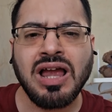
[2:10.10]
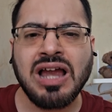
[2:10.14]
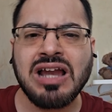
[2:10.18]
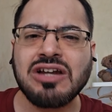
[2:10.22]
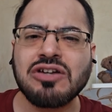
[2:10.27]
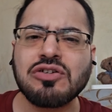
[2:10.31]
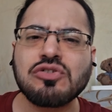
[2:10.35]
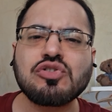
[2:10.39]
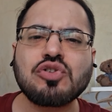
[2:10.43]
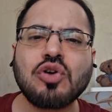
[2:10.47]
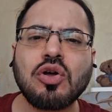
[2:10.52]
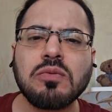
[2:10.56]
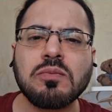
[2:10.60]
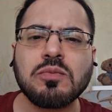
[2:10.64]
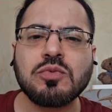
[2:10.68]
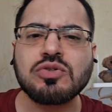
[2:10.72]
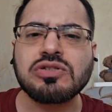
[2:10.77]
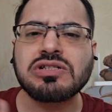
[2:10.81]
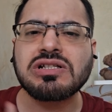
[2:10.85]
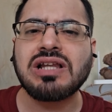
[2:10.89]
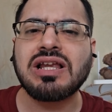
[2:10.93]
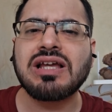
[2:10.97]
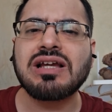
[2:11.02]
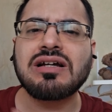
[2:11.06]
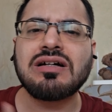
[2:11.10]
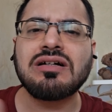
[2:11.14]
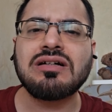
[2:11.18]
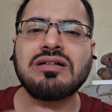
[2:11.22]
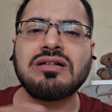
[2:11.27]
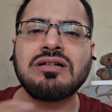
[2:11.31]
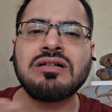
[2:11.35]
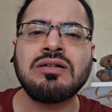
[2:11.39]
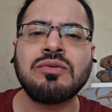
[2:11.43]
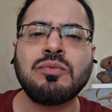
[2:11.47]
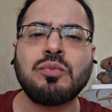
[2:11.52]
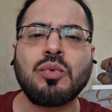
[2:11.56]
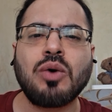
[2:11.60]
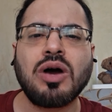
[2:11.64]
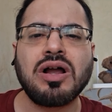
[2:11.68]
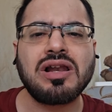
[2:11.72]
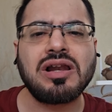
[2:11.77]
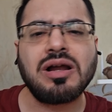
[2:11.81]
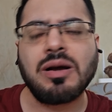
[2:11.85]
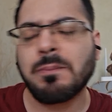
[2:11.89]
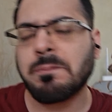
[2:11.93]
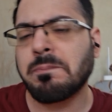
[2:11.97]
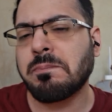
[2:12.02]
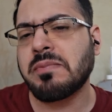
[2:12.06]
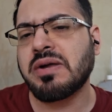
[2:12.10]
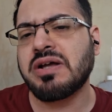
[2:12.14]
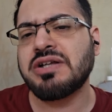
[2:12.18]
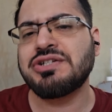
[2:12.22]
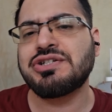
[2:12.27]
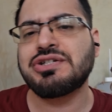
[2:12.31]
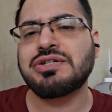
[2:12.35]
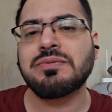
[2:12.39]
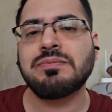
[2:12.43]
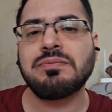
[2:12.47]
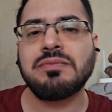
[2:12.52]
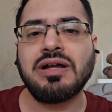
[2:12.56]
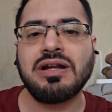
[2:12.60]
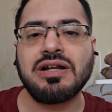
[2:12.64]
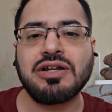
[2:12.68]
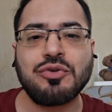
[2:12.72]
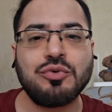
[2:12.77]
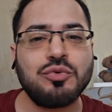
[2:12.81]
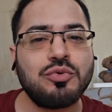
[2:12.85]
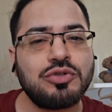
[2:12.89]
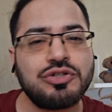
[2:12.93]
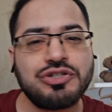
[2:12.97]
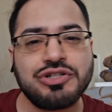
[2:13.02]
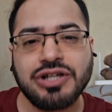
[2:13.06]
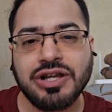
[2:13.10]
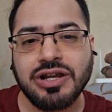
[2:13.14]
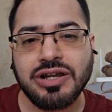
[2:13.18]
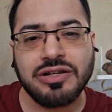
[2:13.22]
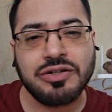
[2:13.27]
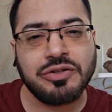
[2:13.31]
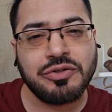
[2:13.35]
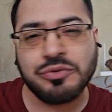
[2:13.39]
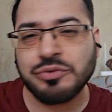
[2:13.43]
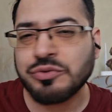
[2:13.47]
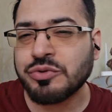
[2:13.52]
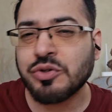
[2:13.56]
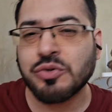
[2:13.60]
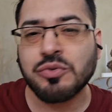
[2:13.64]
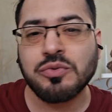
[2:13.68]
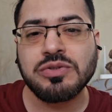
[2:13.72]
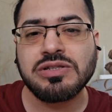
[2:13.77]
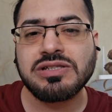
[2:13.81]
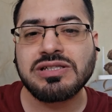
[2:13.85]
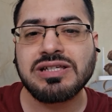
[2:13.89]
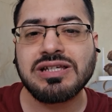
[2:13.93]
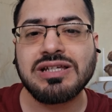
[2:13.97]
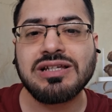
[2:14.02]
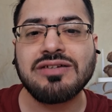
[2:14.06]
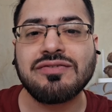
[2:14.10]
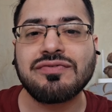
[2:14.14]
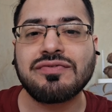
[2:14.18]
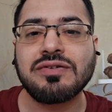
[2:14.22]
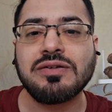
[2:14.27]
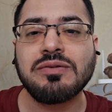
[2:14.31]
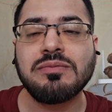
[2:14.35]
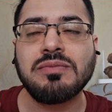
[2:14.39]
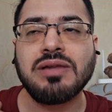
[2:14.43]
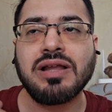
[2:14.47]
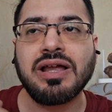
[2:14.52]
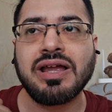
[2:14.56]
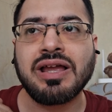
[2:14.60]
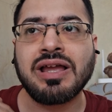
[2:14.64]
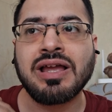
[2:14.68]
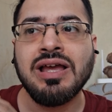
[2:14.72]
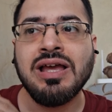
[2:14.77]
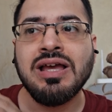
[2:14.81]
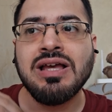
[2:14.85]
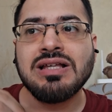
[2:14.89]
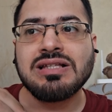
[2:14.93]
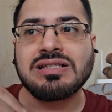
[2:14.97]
and it was almost like a one upmanship that you would you would see in a film like